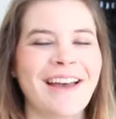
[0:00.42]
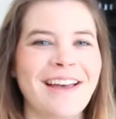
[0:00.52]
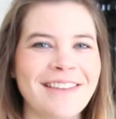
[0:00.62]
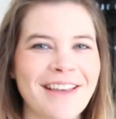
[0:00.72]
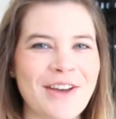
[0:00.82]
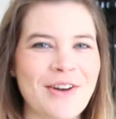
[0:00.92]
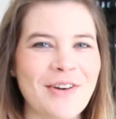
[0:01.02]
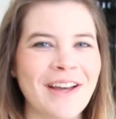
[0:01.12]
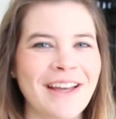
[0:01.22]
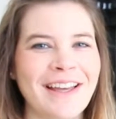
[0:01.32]

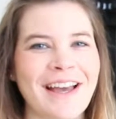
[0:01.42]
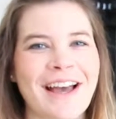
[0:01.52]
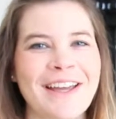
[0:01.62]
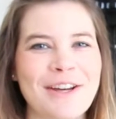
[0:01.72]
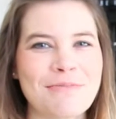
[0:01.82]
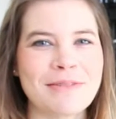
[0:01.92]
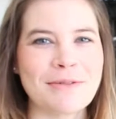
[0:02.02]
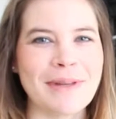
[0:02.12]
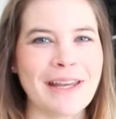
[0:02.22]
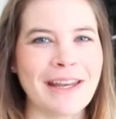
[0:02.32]
Hello! I hope
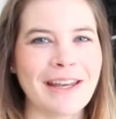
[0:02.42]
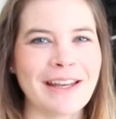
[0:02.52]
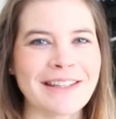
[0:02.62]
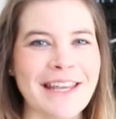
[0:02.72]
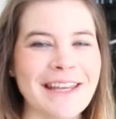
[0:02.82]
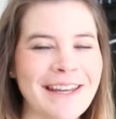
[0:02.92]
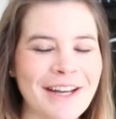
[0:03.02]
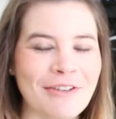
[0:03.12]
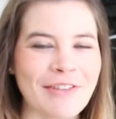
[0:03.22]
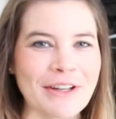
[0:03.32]
to be taking
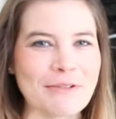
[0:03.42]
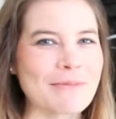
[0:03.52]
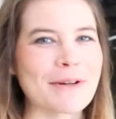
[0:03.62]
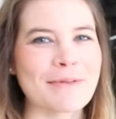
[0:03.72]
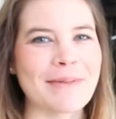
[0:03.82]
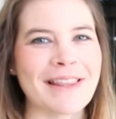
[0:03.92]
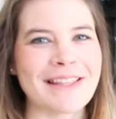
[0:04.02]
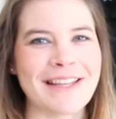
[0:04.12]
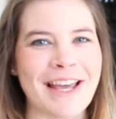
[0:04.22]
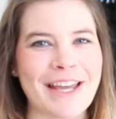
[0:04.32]
care of a newborn by
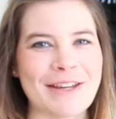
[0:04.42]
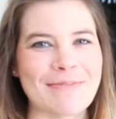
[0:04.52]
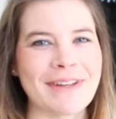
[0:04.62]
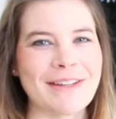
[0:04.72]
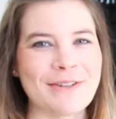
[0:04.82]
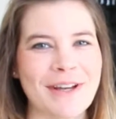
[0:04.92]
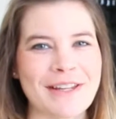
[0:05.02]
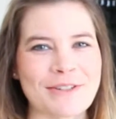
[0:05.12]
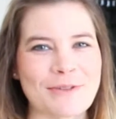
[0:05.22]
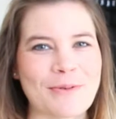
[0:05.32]
the time you
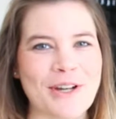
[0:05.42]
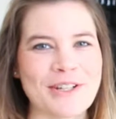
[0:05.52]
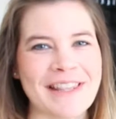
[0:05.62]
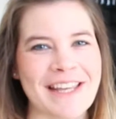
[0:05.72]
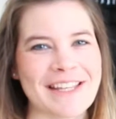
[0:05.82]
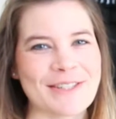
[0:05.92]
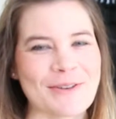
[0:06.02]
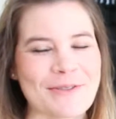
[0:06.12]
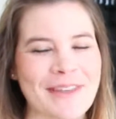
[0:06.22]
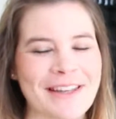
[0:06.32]
guys are watching this,
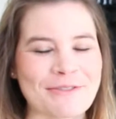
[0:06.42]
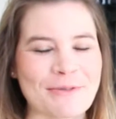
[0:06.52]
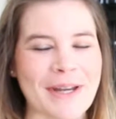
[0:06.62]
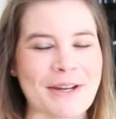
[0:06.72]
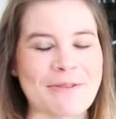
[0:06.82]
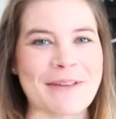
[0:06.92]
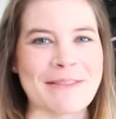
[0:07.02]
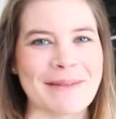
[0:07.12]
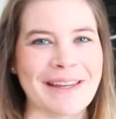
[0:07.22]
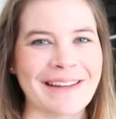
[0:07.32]
so thanks for bearing
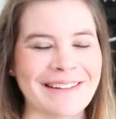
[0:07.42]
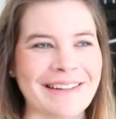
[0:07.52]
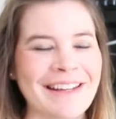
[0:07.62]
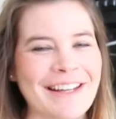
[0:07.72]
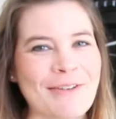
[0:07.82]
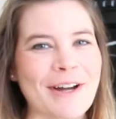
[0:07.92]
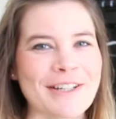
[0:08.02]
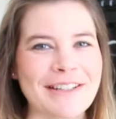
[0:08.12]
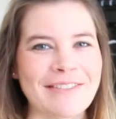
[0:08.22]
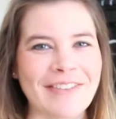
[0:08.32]
with me and
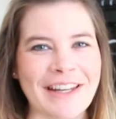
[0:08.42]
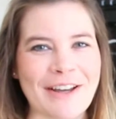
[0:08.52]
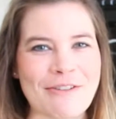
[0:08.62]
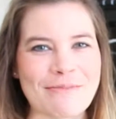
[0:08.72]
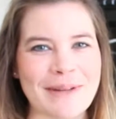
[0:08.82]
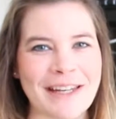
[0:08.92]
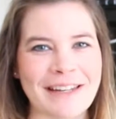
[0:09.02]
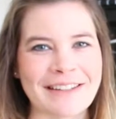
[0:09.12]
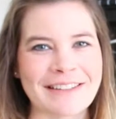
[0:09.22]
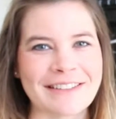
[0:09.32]
watching a video of
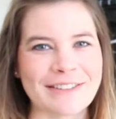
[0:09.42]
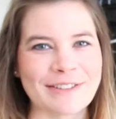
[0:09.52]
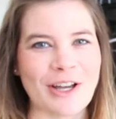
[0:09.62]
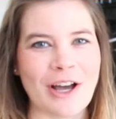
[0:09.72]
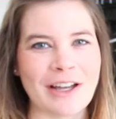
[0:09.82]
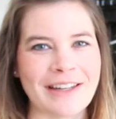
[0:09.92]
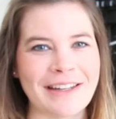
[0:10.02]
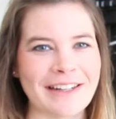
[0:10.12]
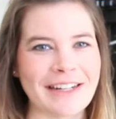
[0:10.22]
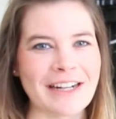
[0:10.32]
me talk
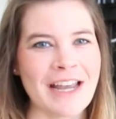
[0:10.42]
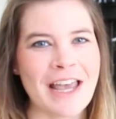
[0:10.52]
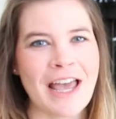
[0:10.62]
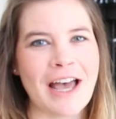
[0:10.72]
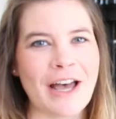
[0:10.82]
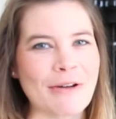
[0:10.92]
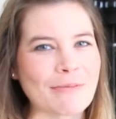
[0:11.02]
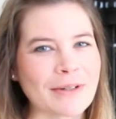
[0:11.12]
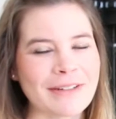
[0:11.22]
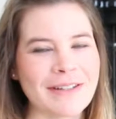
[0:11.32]
here.
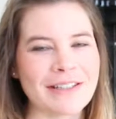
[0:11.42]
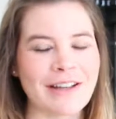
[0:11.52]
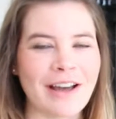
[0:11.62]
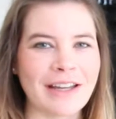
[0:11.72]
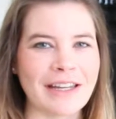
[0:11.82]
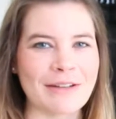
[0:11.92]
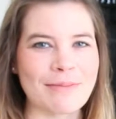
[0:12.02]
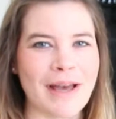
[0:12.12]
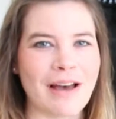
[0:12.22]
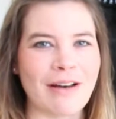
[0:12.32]
We're going to be talking
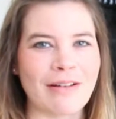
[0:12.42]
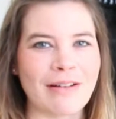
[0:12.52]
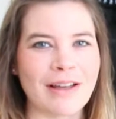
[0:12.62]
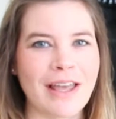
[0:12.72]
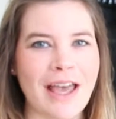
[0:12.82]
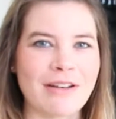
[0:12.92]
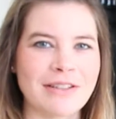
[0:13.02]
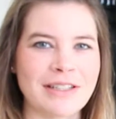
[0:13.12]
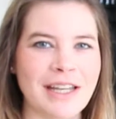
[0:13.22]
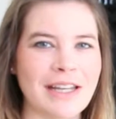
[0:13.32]
about how
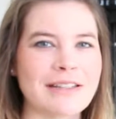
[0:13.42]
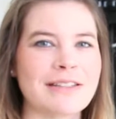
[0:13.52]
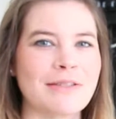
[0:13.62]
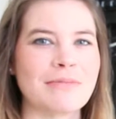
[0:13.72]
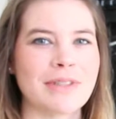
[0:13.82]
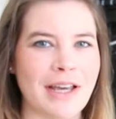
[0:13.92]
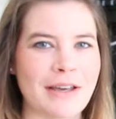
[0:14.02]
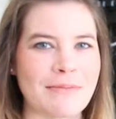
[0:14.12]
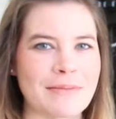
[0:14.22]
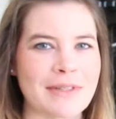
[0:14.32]
to take
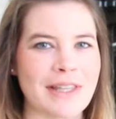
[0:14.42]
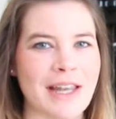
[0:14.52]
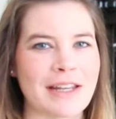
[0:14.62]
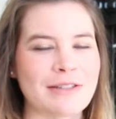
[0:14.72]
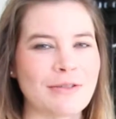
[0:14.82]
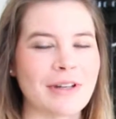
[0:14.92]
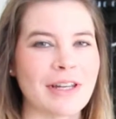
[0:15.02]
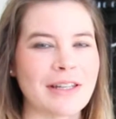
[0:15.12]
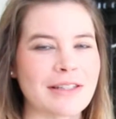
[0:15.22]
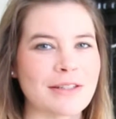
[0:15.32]
symptoms that a
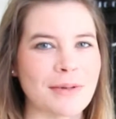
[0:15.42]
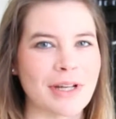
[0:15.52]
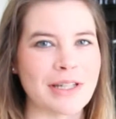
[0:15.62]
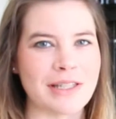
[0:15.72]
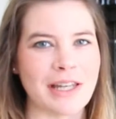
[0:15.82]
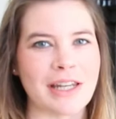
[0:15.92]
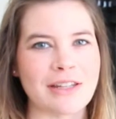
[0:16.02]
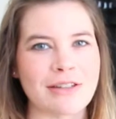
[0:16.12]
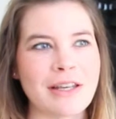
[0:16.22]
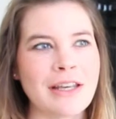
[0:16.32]
student is experiencing
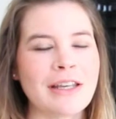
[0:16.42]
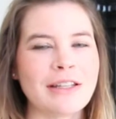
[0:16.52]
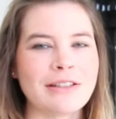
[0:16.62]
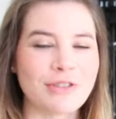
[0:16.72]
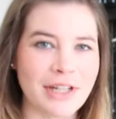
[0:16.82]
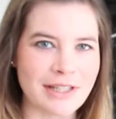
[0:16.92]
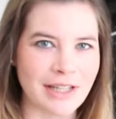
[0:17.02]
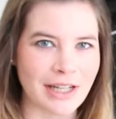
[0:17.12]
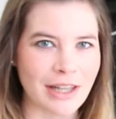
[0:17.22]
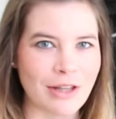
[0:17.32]
and
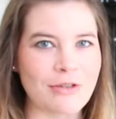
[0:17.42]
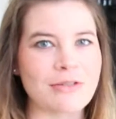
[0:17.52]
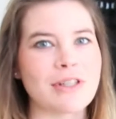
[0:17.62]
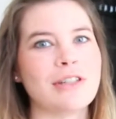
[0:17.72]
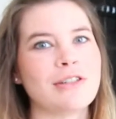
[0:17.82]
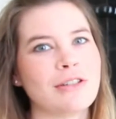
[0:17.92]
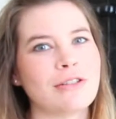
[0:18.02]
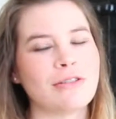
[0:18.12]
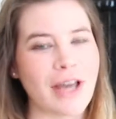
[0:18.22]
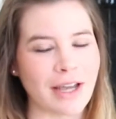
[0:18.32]
translating those
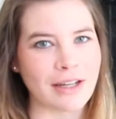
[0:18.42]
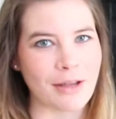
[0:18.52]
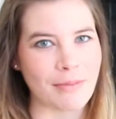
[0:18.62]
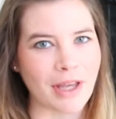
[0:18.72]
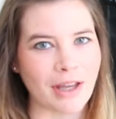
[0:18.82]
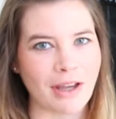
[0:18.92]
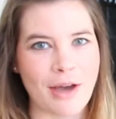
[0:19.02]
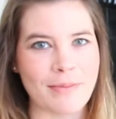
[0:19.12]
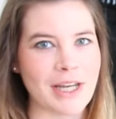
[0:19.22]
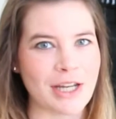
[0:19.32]
into academic
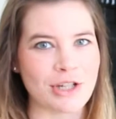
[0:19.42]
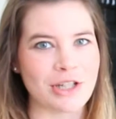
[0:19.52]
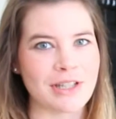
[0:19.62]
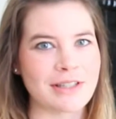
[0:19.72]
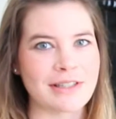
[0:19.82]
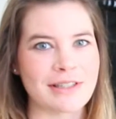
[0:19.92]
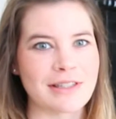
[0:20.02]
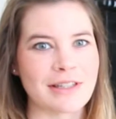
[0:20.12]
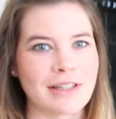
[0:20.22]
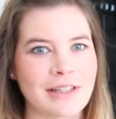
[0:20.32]

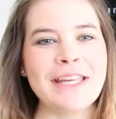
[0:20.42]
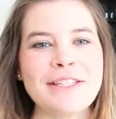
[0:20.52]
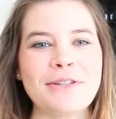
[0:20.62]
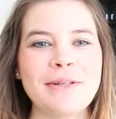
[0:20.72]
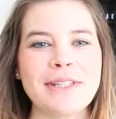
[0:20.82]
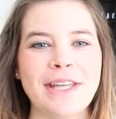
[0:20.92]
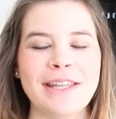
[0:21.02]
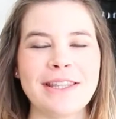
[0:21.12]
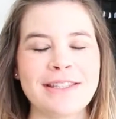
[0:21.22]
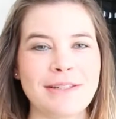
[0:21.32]
accommodations. So we
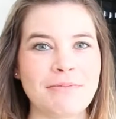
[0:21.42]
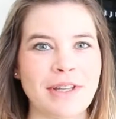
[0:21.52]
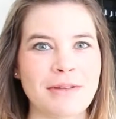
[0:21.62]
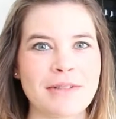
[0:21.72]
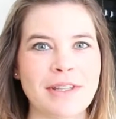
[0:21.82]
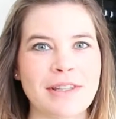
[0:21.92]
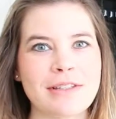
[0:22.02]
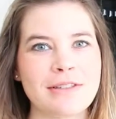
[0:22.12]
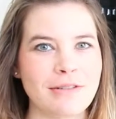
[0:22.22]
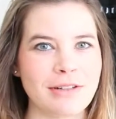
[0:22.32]
take the symptoms that the
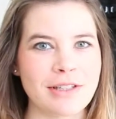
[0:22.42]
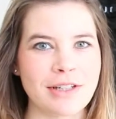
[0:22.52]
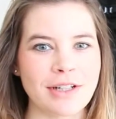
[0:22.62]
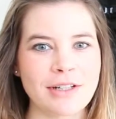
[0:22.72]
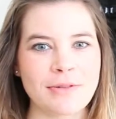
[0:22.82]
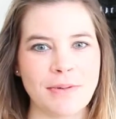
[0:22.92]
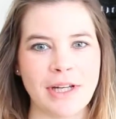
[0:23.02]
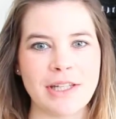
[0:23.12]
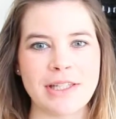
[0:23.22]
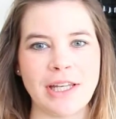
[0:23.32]
students are
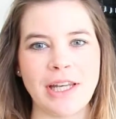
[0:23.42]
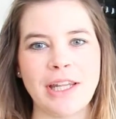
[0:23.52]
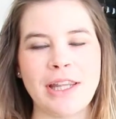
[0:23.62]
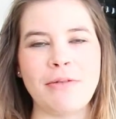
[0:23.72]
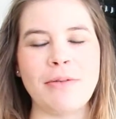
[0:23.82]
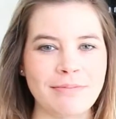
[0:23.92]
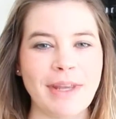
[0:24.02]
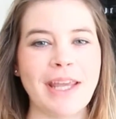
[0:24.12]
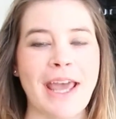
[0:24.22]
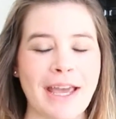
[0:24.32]
experiencing and then we
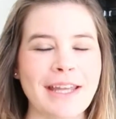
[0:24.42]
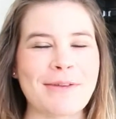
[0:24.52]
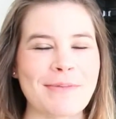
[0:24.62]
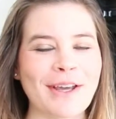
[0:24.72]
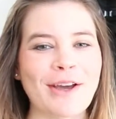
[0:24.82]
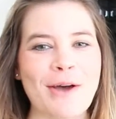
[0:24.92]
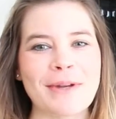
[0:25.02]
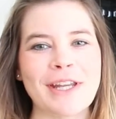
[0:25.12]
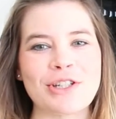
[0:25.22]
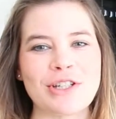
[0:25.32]
make academic
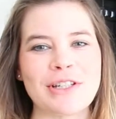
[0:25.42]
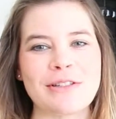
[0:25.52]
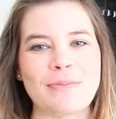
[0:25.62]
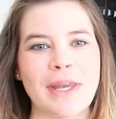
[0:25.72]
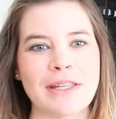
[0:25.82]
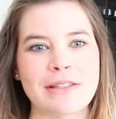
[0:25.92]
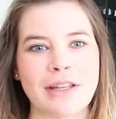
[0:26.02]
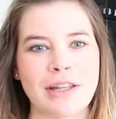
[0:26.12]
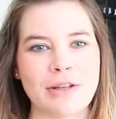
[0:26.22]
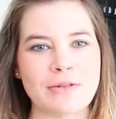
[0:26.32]
accommodations based
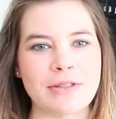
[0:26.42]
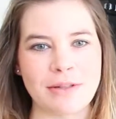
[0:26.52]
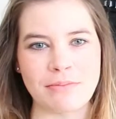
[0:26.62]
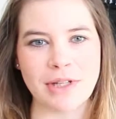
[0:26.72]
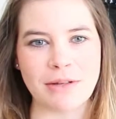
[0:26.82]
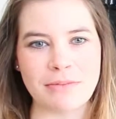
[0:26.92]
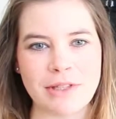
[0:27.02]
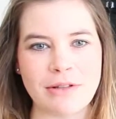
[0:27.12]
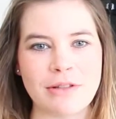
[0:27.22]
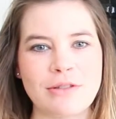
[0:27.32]
on those symptoms.
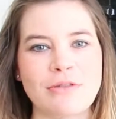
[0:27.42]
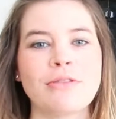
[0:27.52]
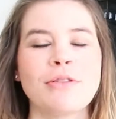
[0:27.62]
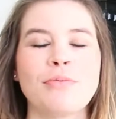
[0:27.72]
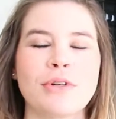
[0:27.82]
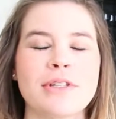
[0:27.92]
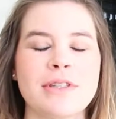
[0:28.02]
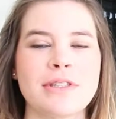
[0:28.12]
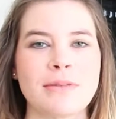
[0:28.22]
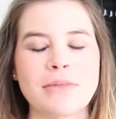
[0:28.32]
So the student reports
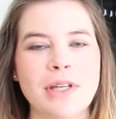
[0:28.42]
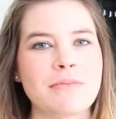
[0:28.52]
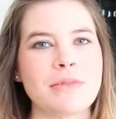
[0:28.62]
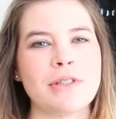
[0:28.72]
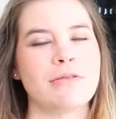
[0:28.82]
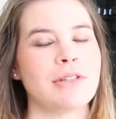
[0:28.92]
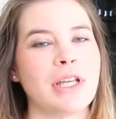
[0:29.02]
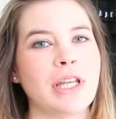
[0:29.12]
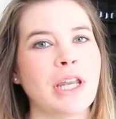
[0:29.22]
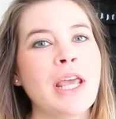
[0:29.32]
the symptoms
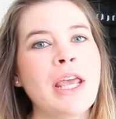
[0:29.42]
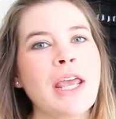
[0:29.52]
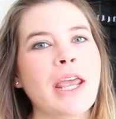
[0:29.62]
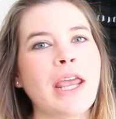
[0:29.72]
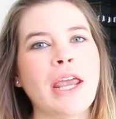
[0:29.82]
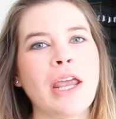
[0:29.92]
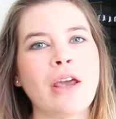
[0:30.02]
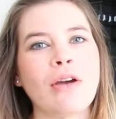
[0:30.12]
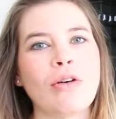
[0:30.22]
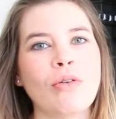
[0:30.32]
using
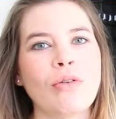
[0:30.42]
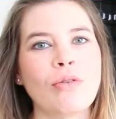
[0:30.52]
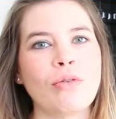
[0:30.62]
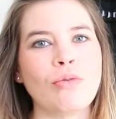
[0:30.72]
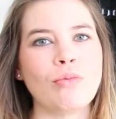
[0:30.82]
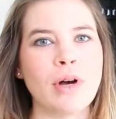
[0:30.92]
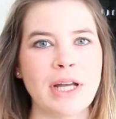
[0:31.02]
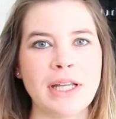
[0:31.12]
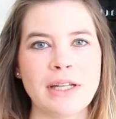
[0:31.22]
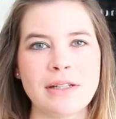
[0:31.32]
a
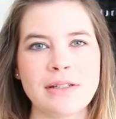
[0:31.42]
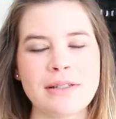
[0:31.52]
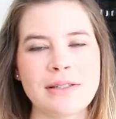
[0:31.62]
1 to